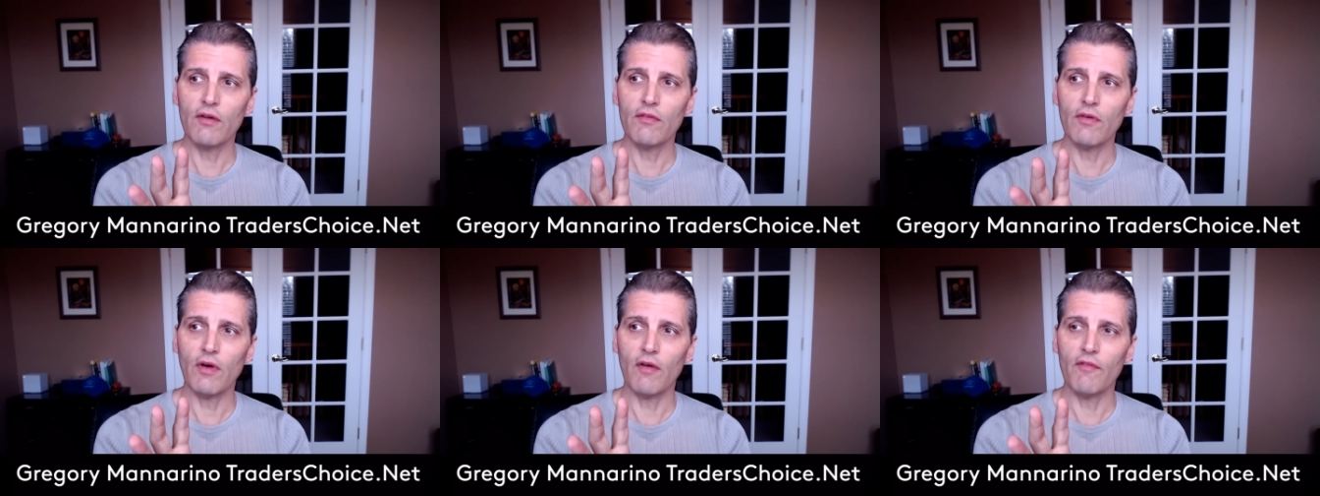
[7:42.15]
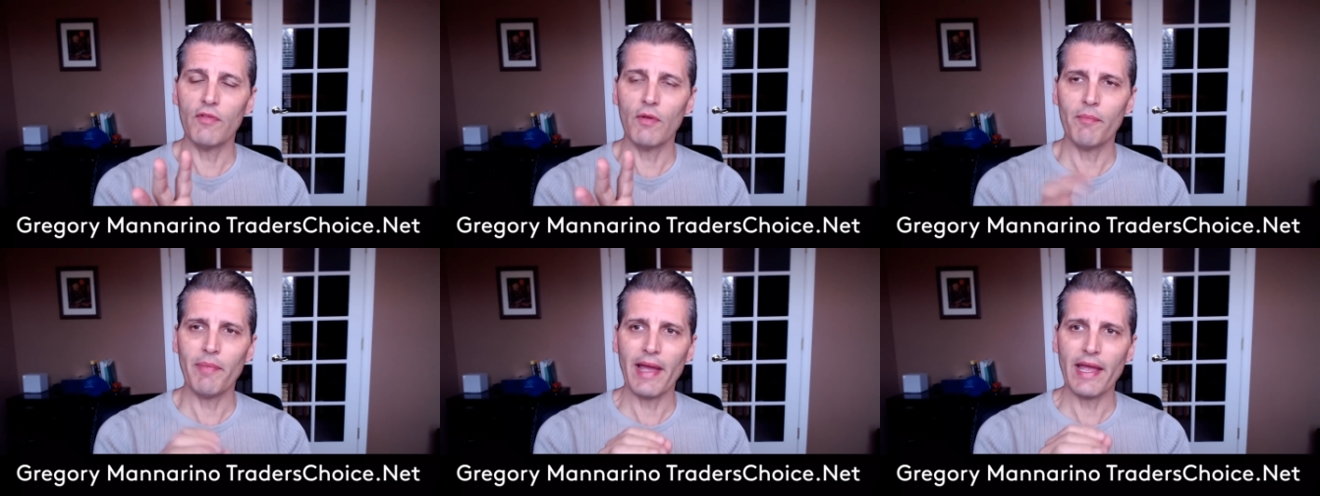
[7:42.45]
of the
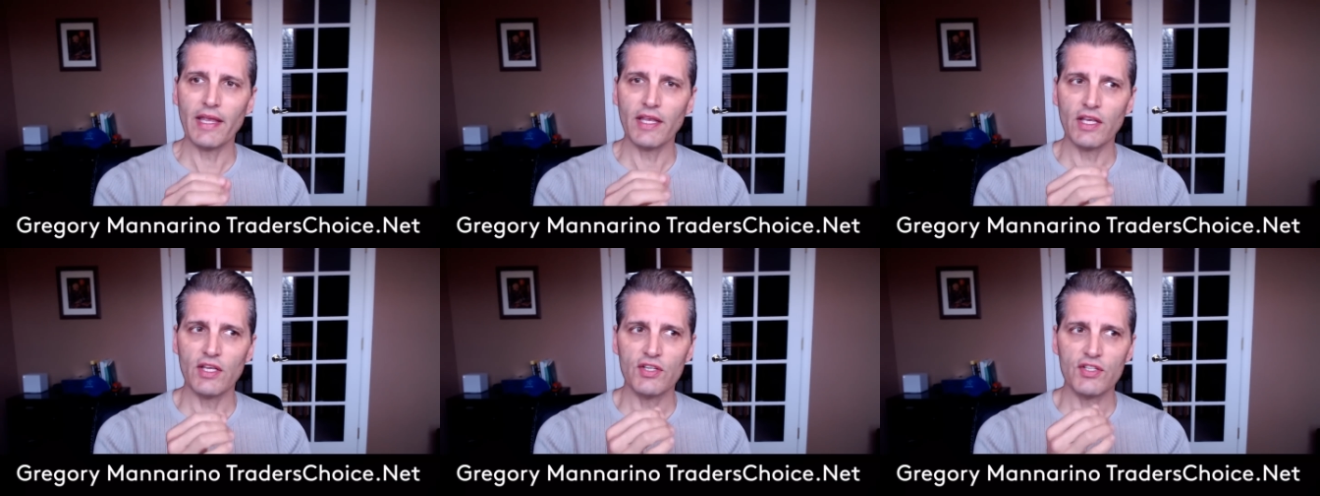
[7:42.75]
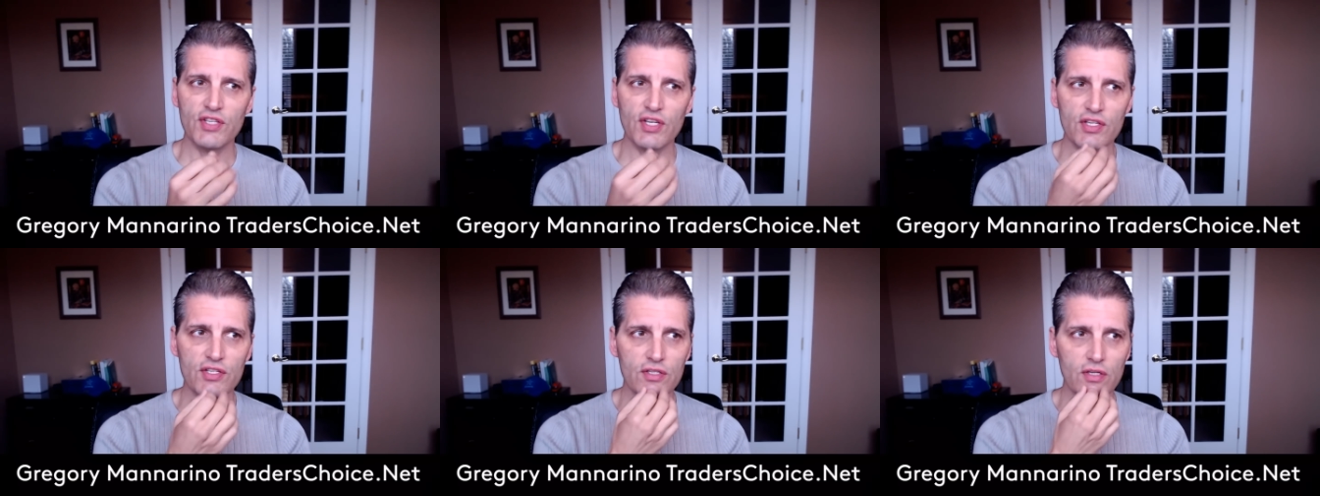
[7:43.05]
banking
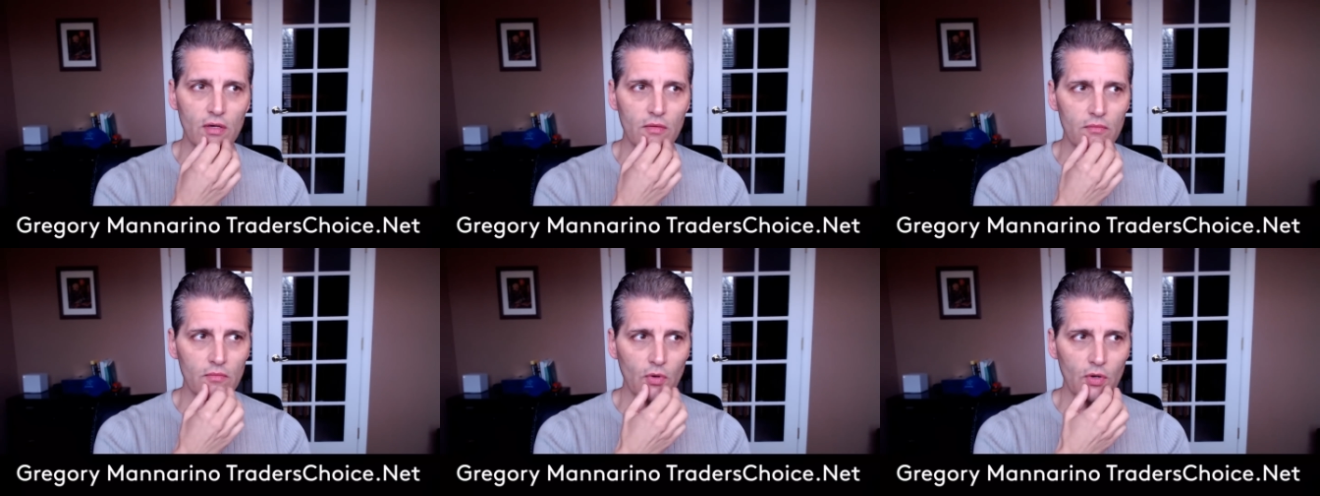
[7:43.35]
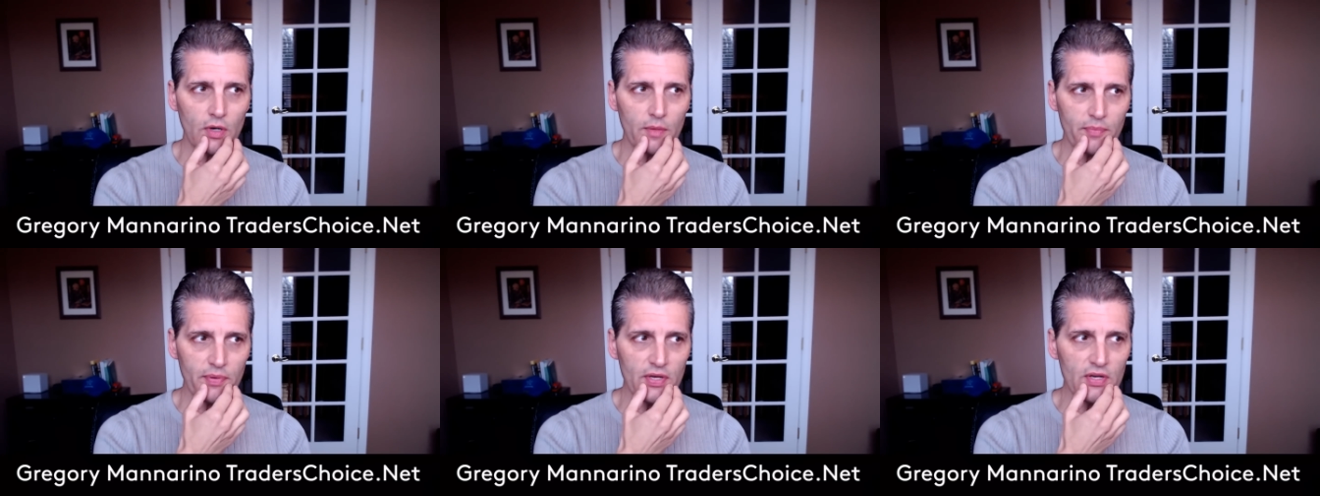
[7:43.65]
system, what
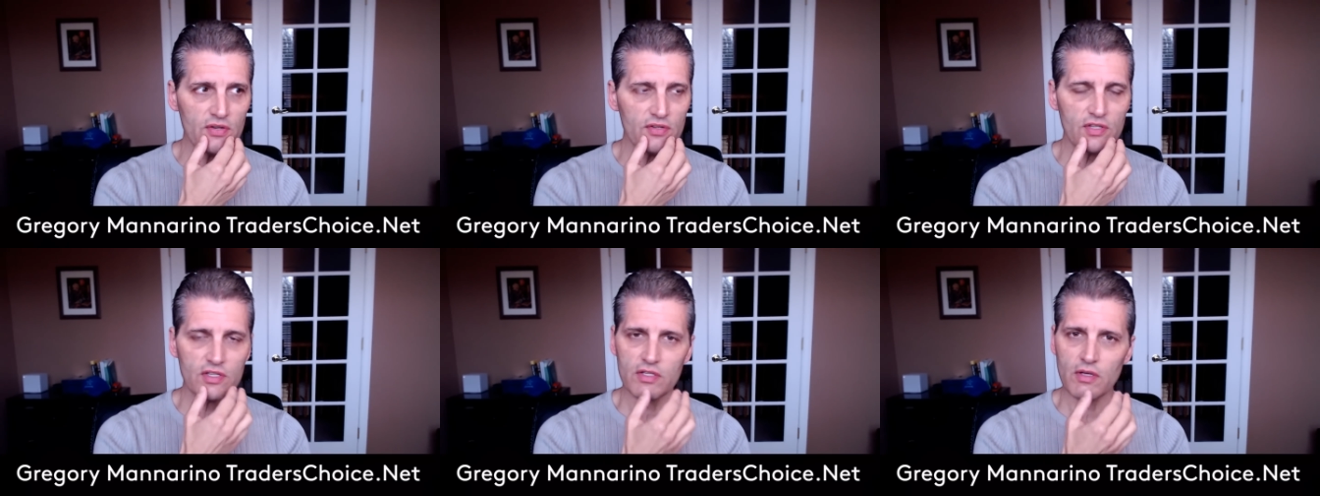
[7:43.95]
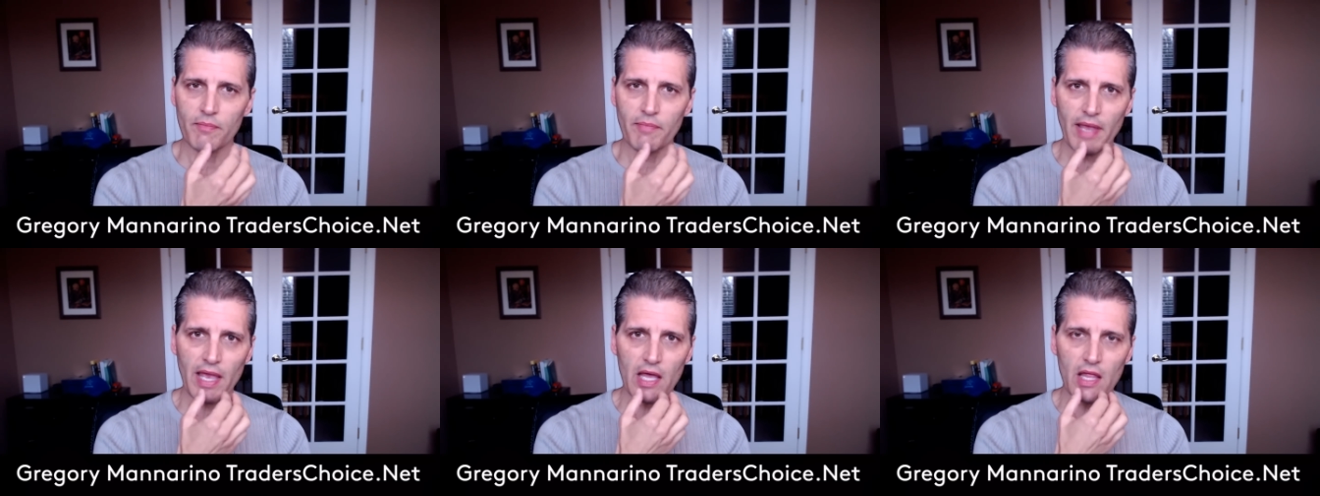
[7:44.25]
appears as a
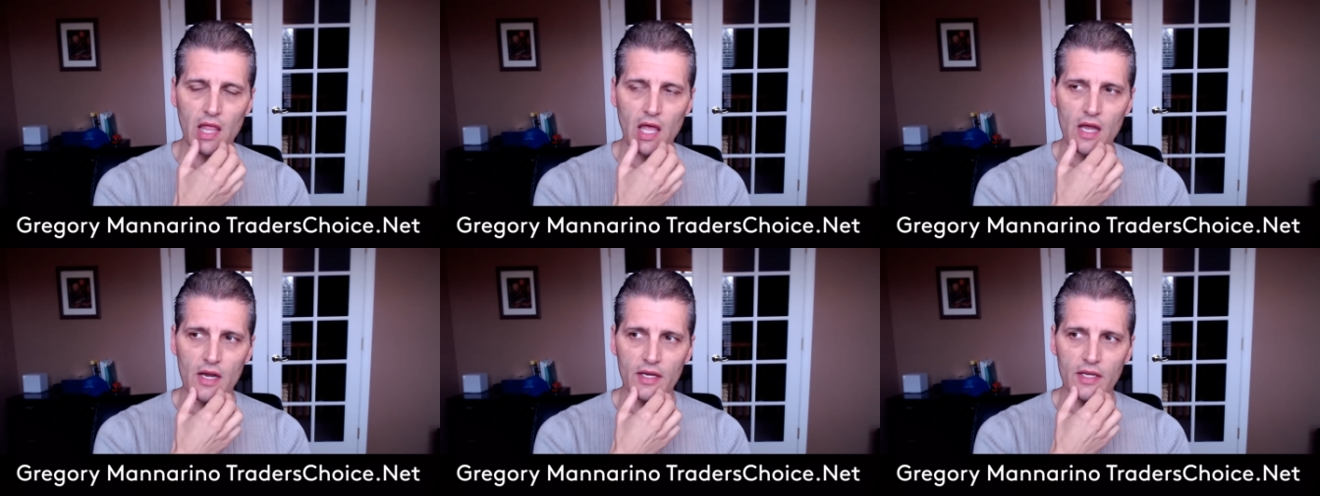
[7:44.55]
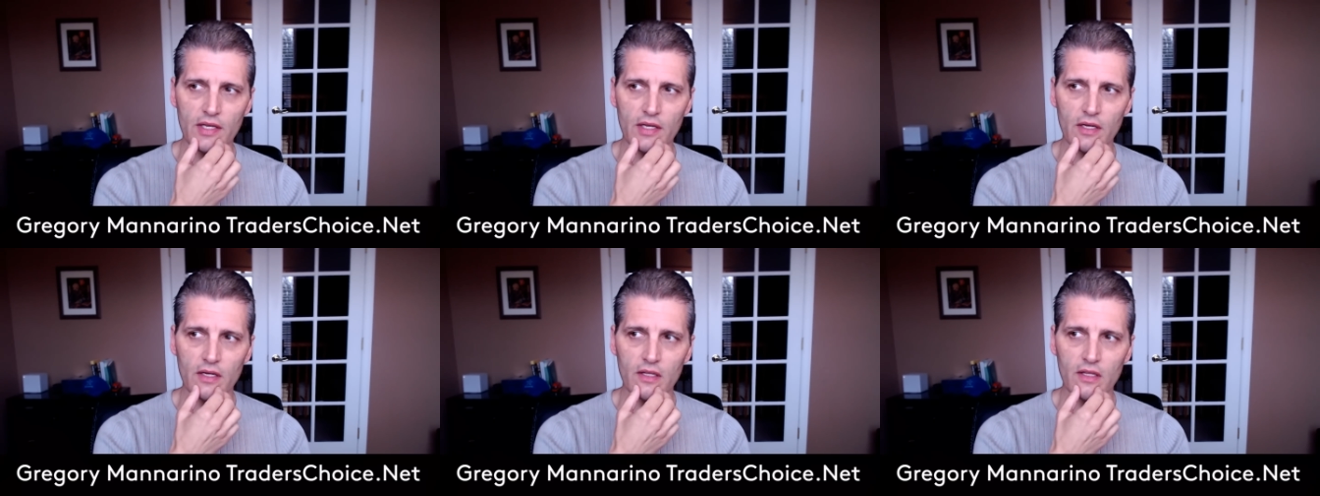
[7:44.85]
bailout
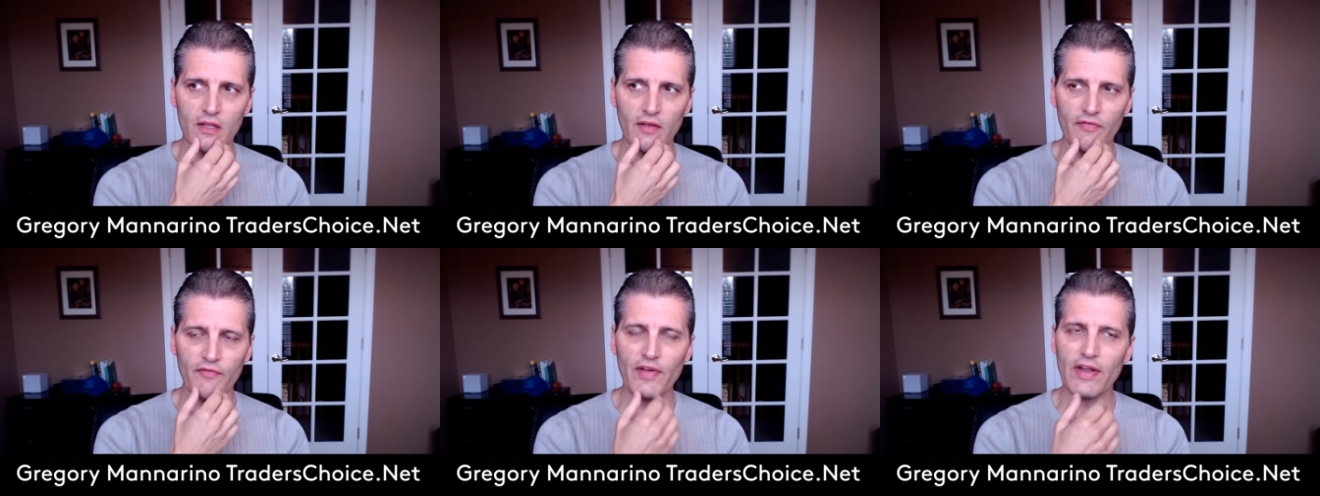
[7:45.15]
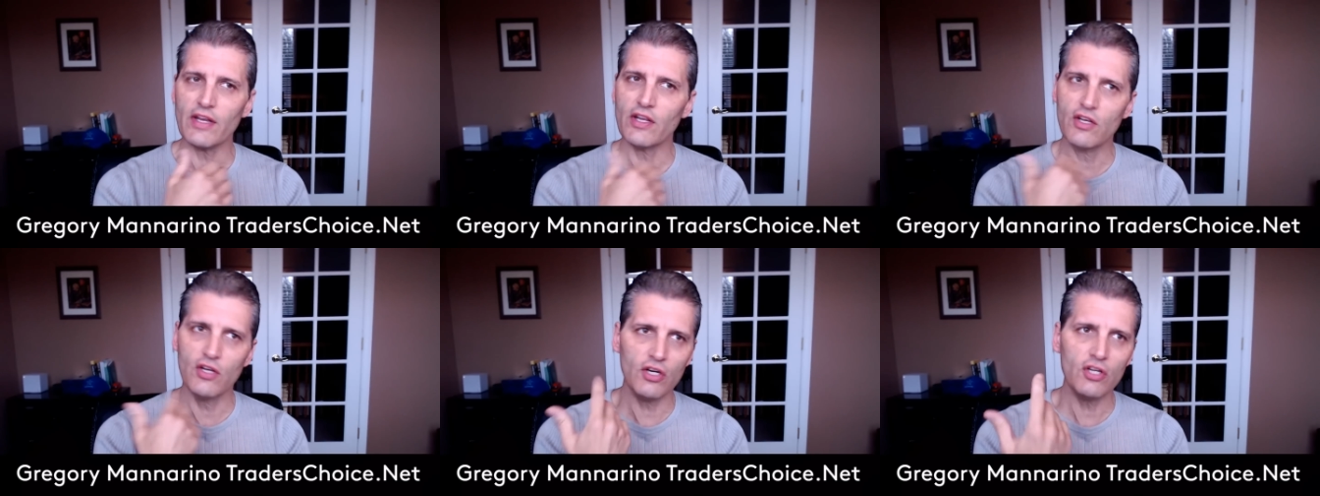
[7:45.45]
here. The Fed
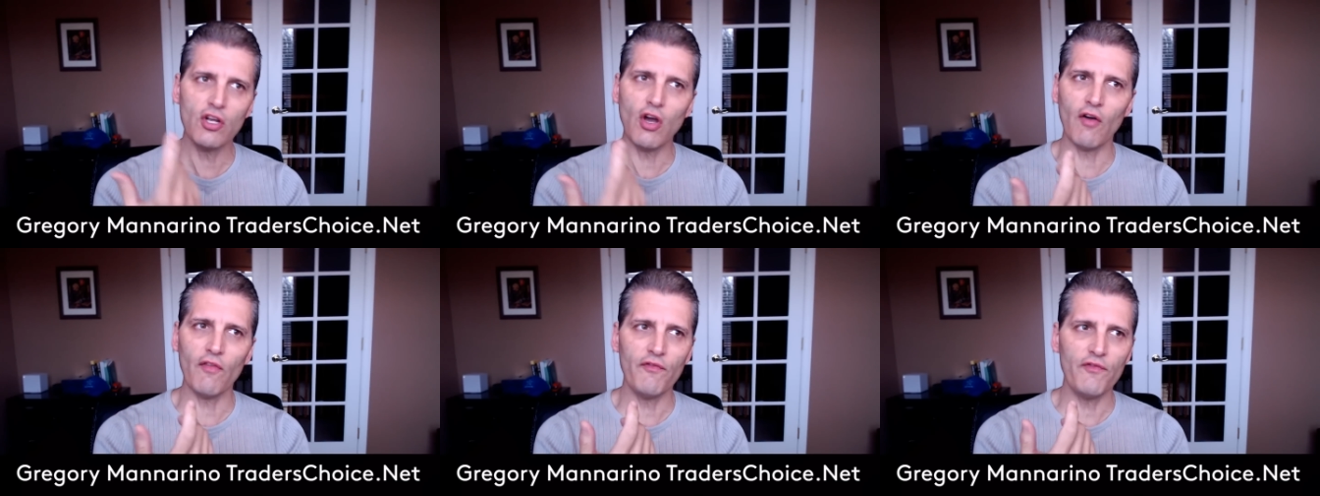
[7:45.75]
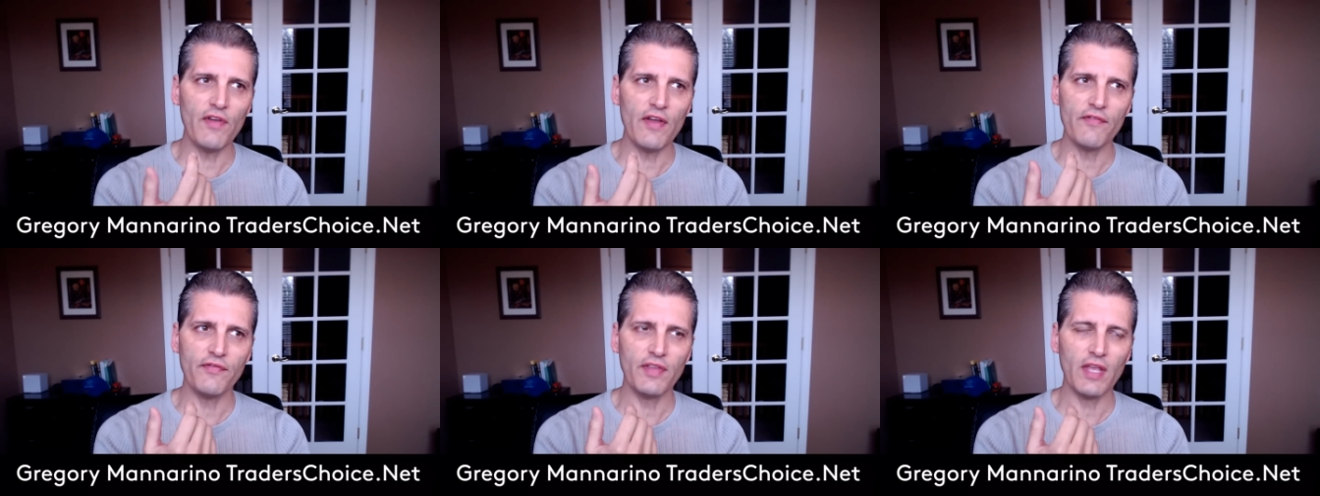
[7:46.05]
could go
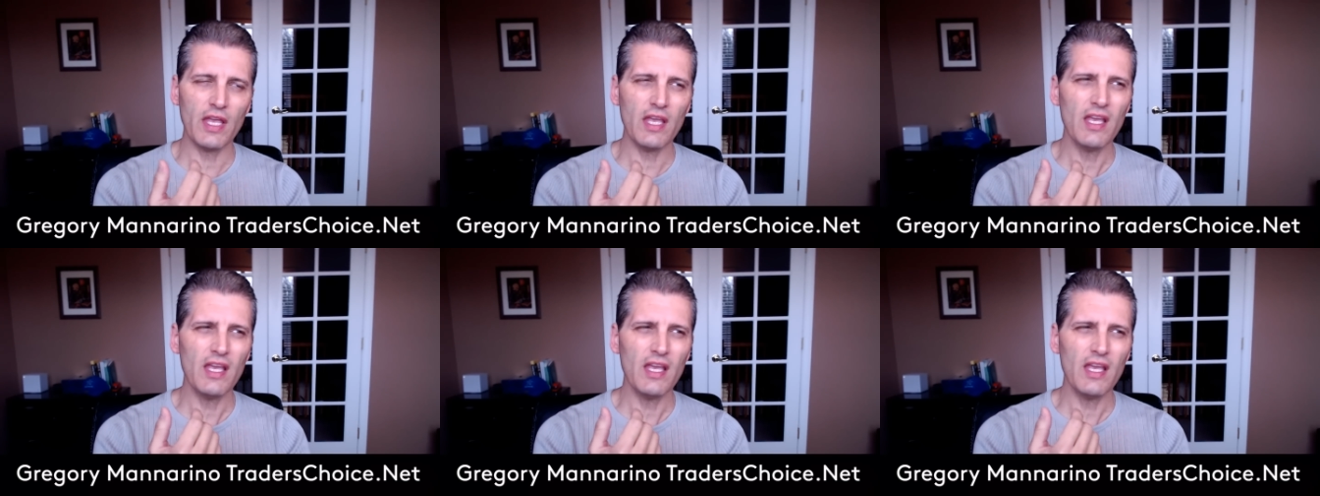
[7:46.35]
fifty.